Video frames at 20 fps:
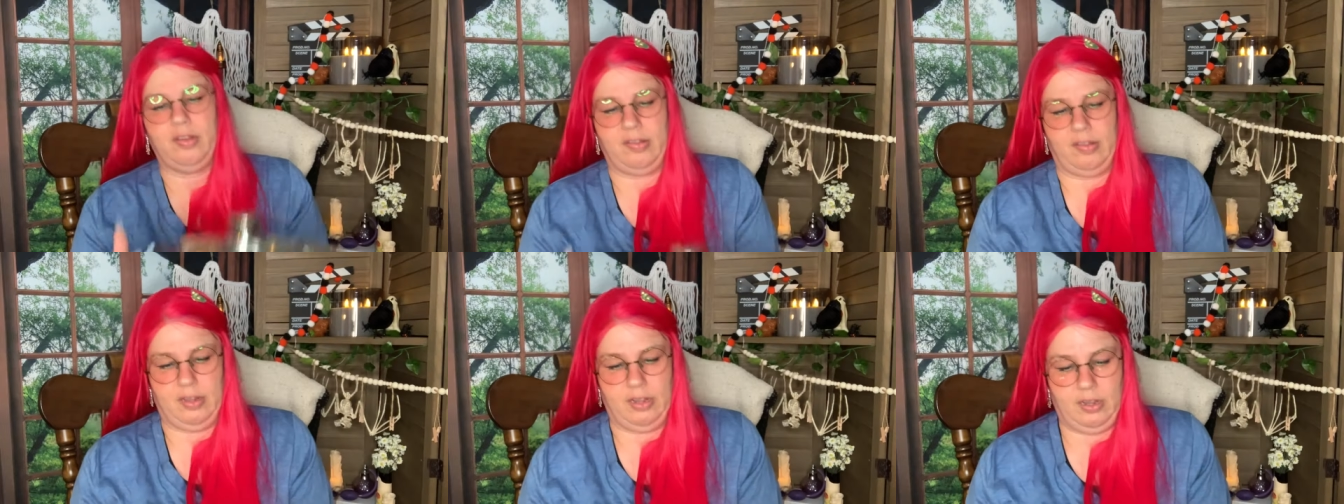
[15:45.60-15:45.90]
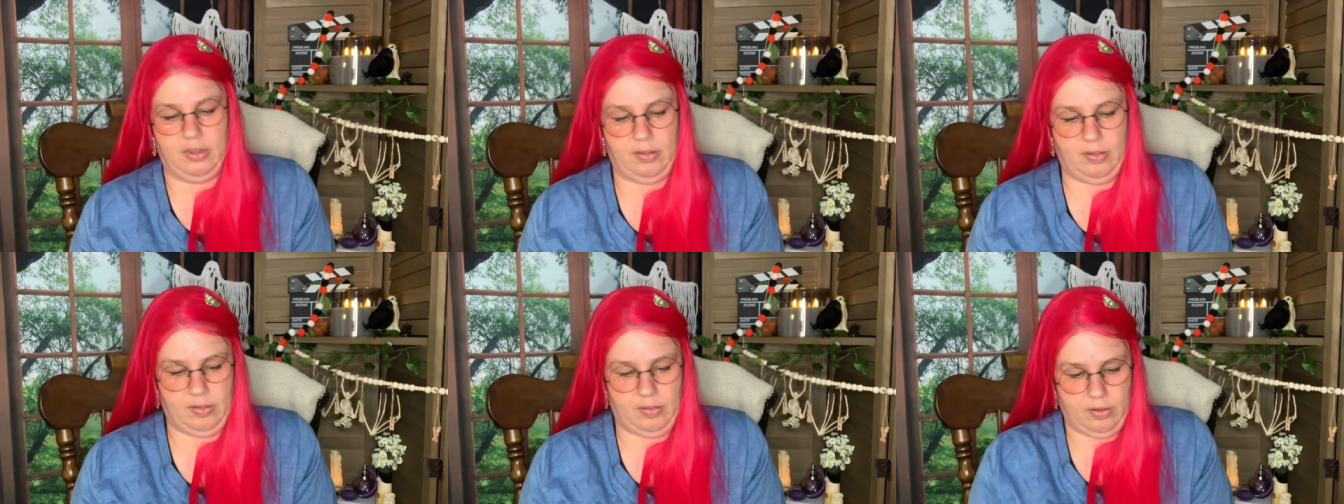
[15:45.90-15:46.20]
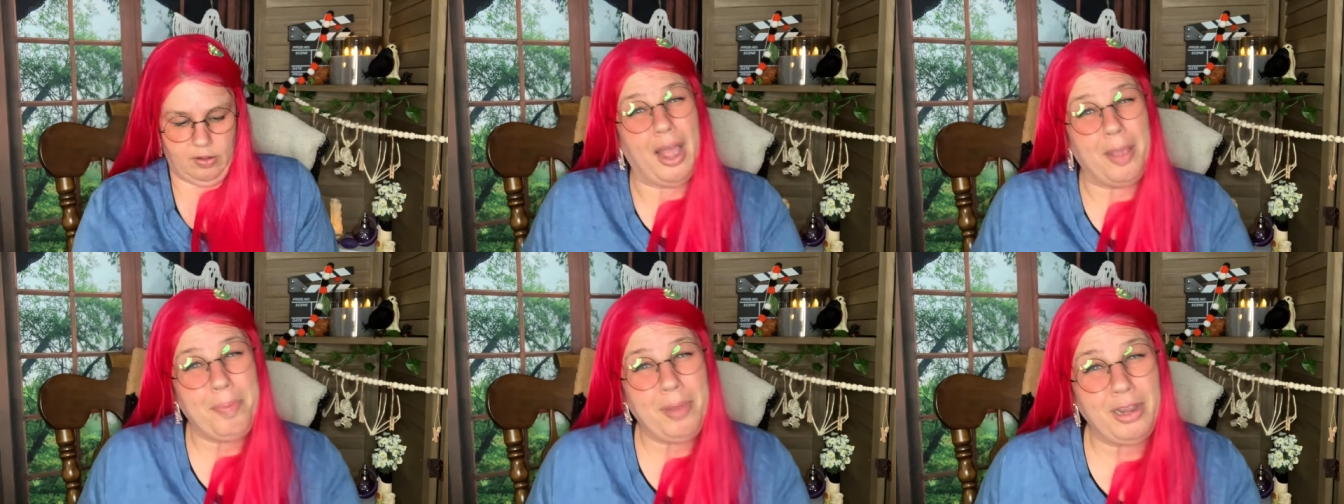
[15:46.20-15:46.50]
is this?
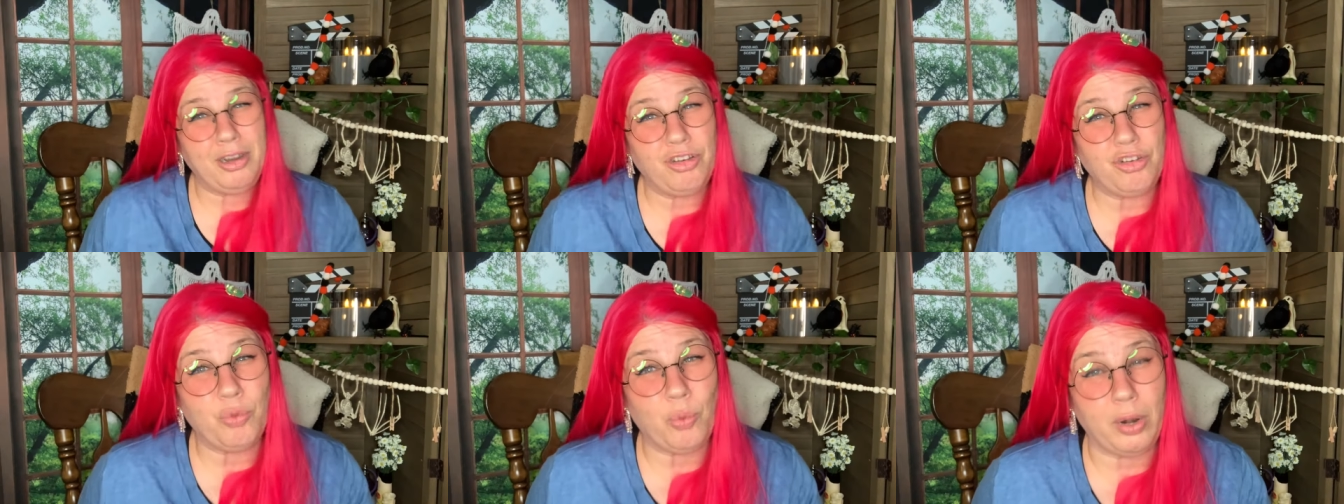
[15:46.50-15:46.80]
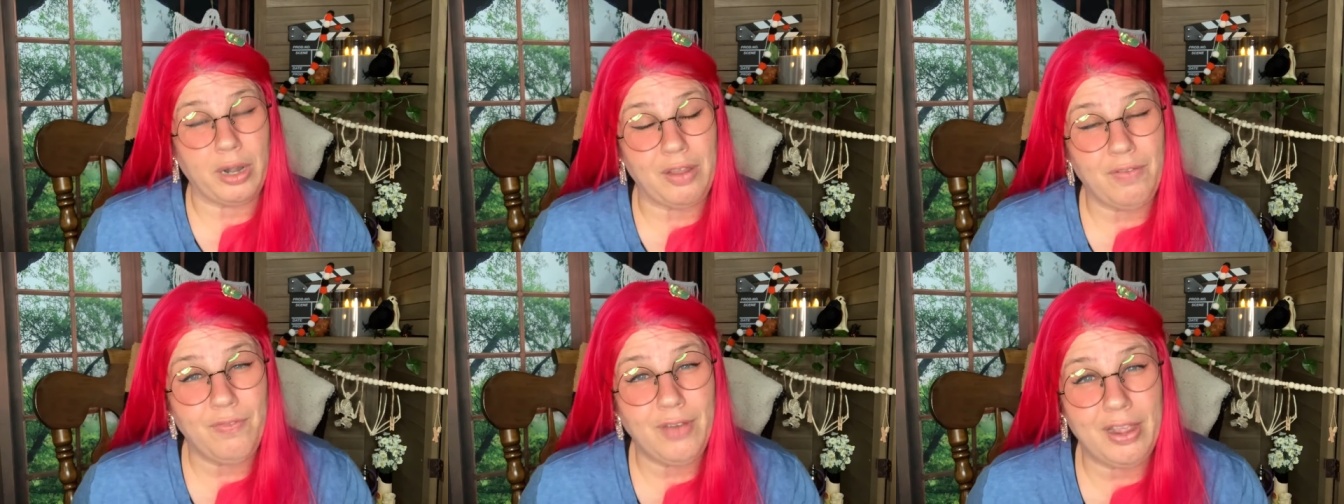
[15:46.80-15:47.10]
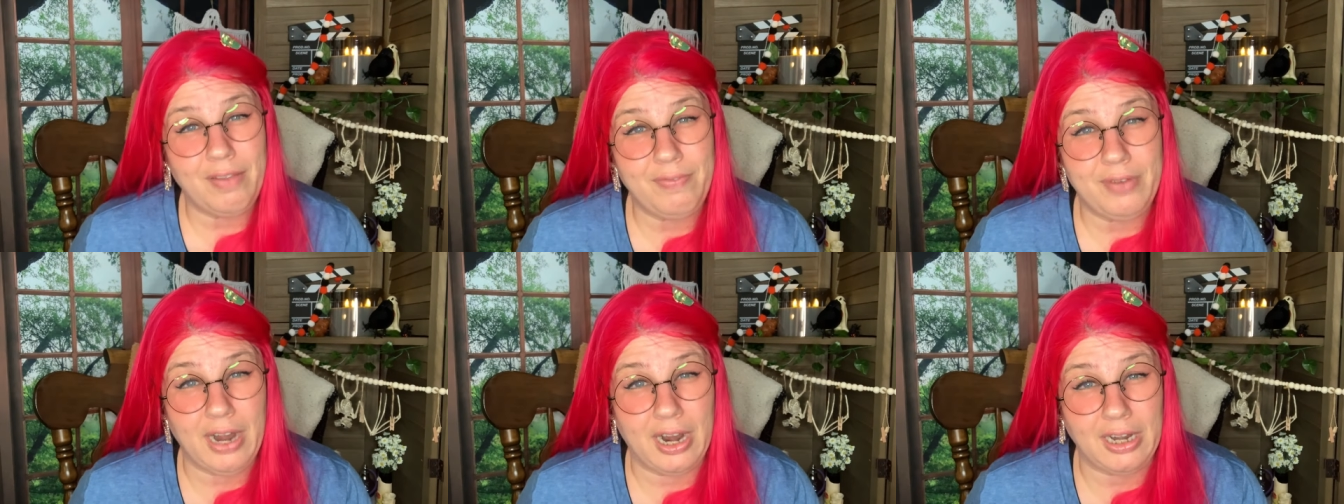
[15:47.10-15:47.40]
I paid
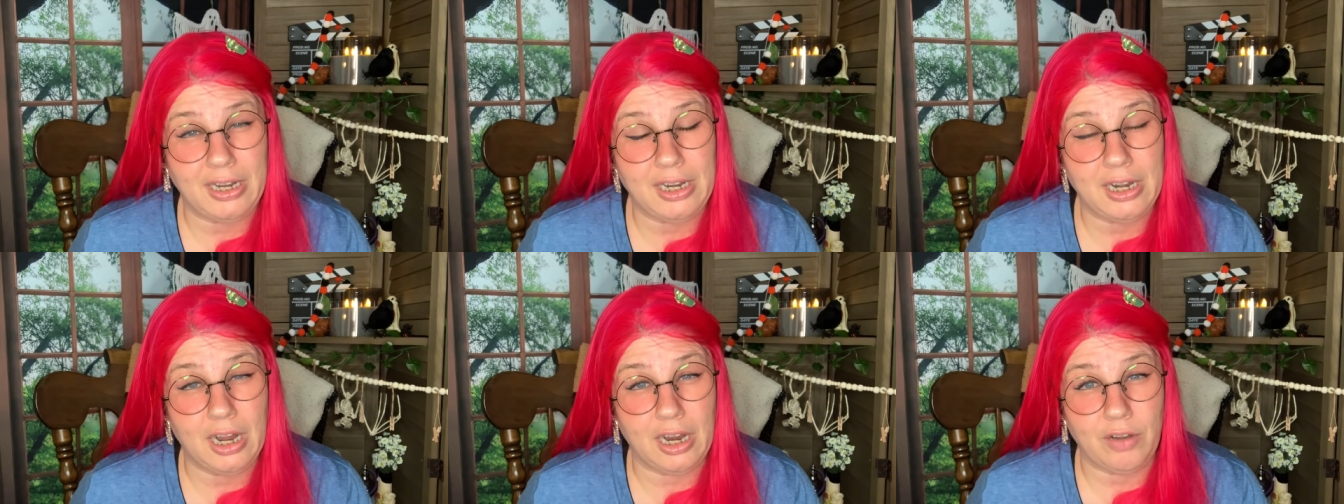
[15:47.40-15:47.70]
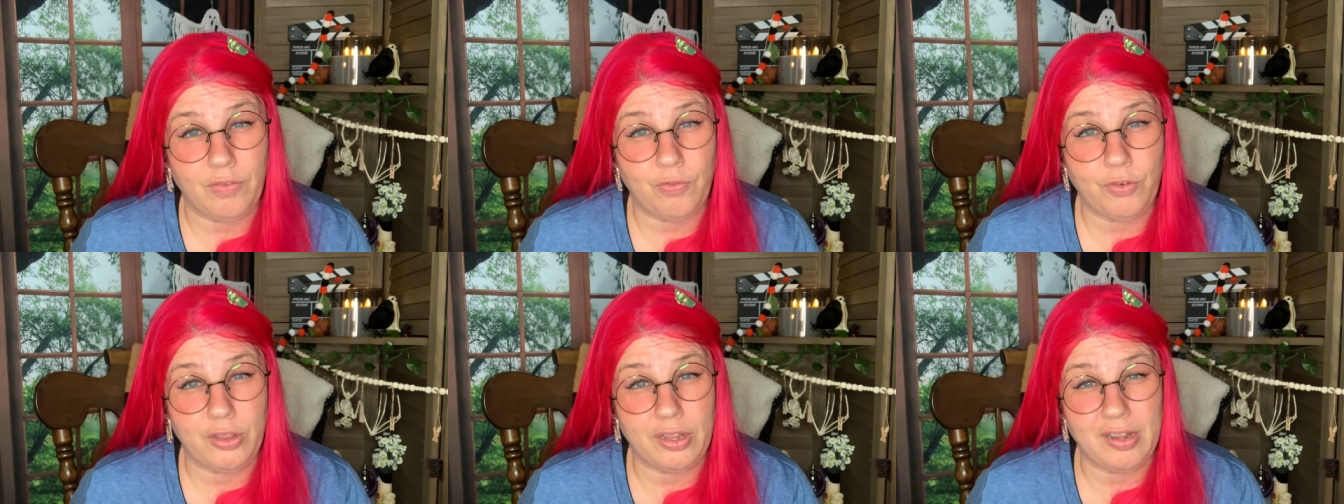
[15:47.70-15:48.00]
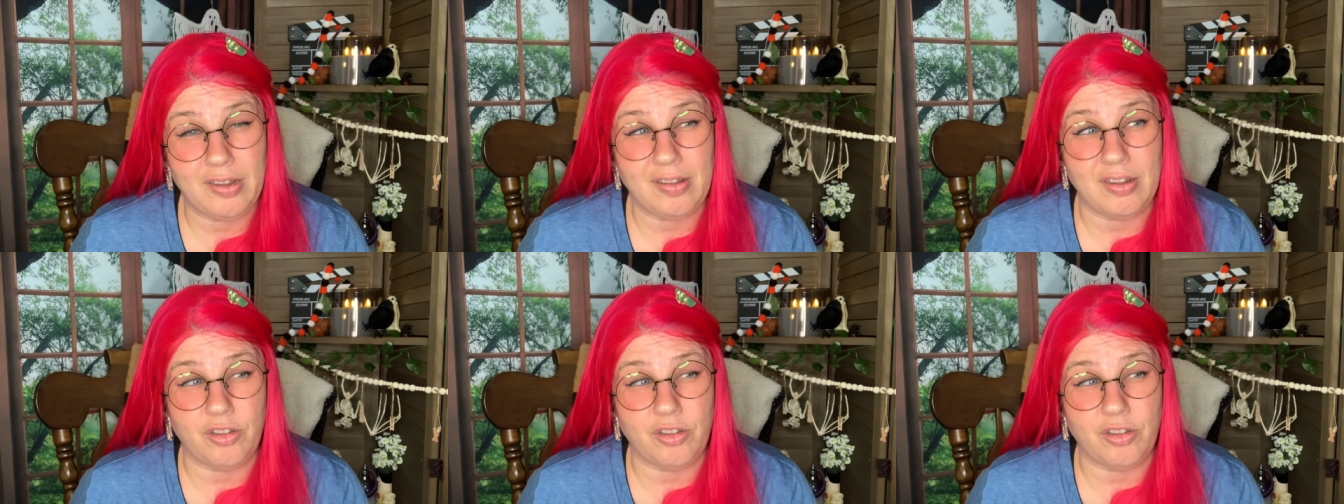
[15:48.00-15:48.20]
$25.99 for this.